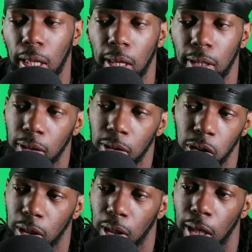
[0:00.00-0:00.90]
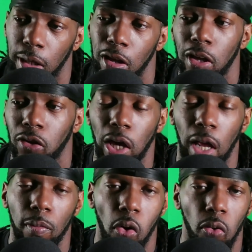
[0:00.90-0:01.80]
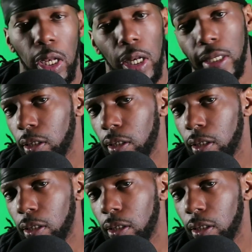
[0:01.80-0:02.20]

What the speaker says: and it's just like you gotta be more realistic.